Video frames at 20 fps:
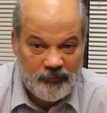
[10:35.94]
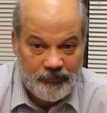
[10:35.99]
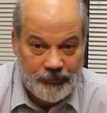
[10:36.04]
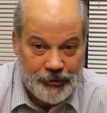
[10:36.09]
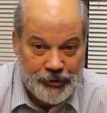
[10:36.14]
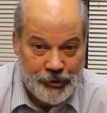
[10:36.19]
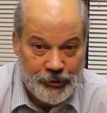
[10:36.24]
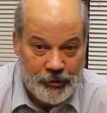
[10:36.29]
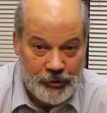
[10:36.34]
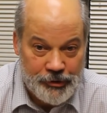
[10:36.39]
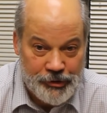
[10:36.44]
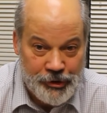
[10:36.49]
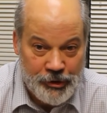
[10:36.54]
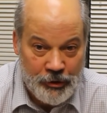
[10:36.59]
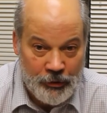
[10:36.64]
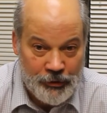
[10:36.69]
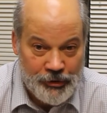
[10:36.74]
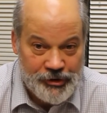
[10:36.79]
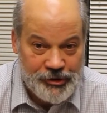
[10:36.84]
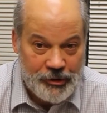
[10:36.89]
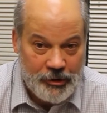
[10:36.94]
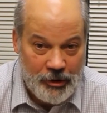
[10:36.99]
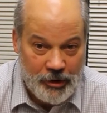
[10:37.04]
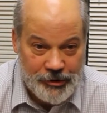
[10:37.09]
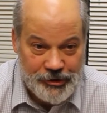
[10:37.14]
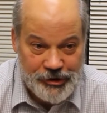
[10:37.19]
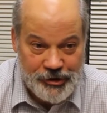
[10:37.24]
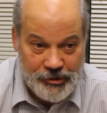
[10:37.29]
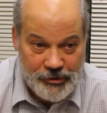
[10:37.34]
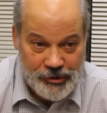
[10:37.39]
so there's a notice of
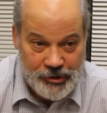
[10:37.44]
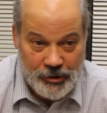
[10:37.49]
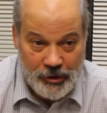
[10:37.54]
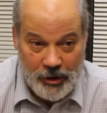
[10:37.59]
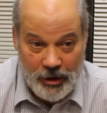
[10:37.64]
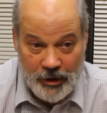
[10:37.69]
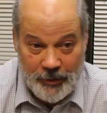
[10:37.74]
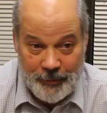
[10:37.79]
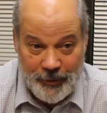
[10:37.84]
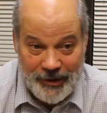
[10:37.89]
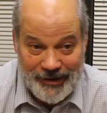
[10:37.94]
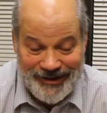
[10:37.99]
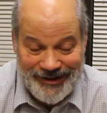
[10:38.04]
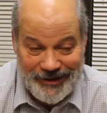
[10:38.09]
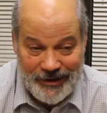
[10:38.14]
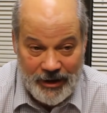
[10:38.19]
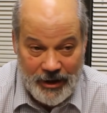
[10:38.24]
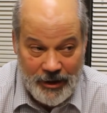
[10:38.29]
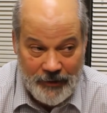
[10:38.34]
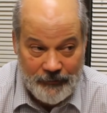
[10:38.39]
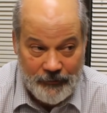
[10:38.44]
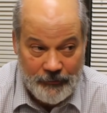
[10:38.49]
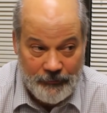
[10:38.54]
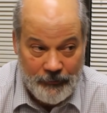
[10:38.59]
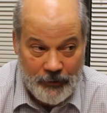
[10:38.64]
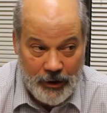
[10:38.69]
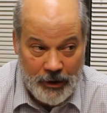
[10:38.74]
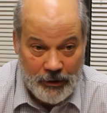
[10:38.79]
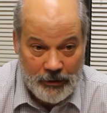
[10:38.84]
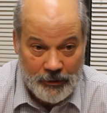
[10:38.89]
constitutional argument that you have to
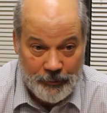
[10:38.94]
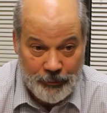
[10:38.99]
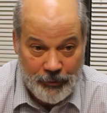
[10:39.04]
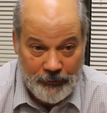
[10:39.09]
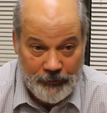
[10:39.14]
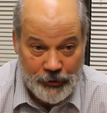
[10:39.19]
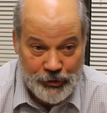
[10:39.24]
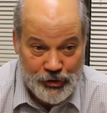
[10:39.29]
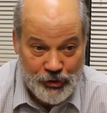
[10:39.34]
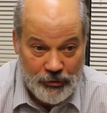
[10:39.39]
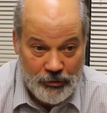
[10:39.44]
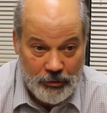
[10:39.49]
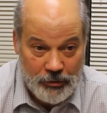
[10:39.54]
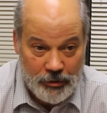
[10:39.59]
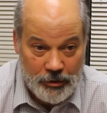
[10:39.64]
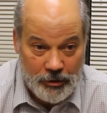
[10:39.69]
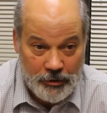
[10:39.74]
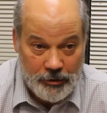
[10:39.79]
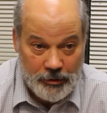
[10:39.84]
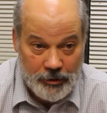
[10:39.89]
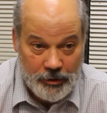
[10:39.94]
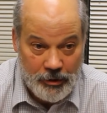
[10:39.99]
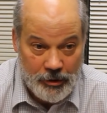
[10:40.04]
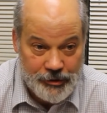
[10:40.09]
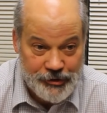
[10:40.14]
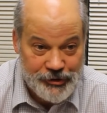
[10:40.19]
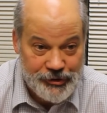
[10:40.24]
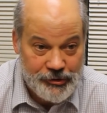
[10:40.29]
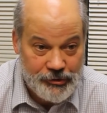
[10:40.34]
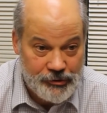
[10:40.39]
file in provincial court under the
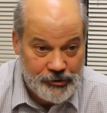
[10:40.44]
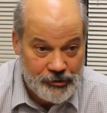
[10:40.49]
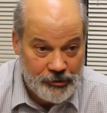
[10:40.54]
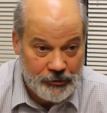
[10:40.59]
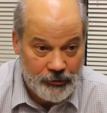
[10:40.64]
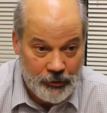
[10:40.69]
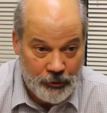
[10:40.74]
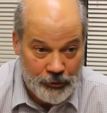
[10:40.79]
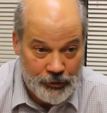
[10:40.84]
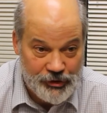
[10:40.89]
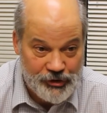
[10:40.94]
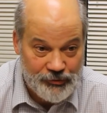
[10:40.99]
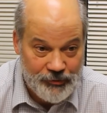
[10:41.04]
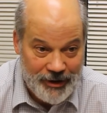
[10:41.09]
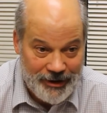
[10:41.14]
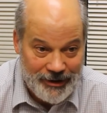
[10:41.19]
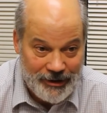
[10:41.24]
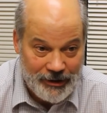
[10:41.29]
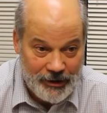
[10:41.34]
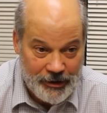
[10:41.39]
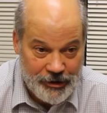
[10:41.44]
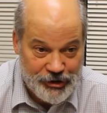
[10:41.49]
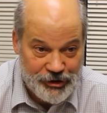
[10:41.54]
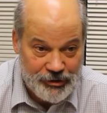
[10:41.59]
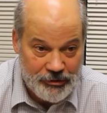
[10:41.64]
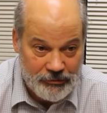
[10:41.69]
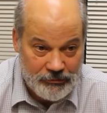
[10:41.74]
constitutional notice regulation.